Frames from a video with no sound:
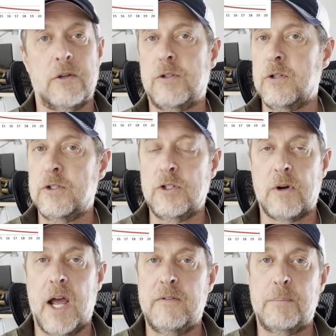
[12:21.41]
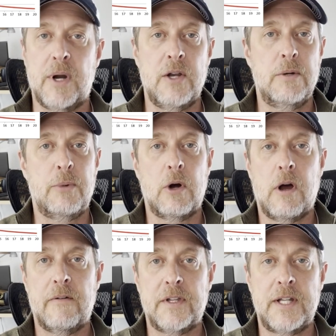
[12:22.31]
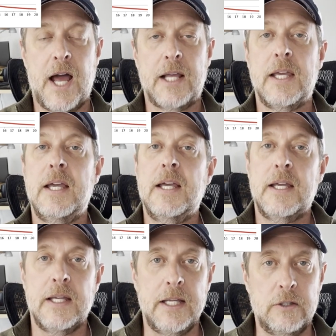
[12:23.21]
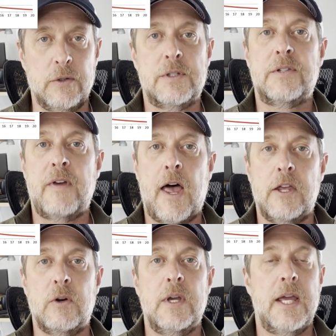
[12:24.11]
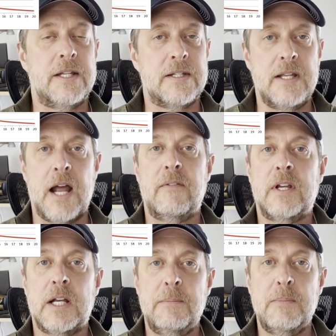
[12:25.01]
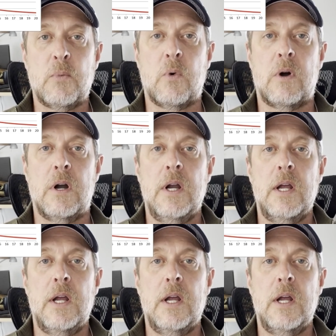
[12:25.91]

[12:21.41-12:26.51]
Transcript: As soon as you drive your brand new boat off the dock, it loses value. It's never gonna be more